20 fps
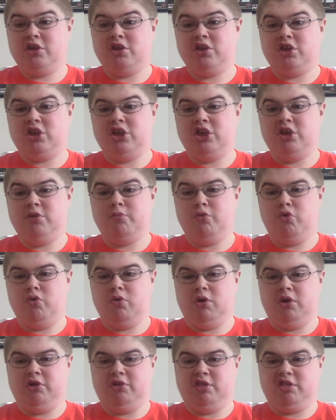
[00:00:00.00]

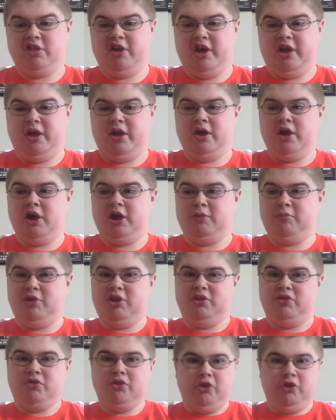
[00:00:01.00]
keyboards. I mean,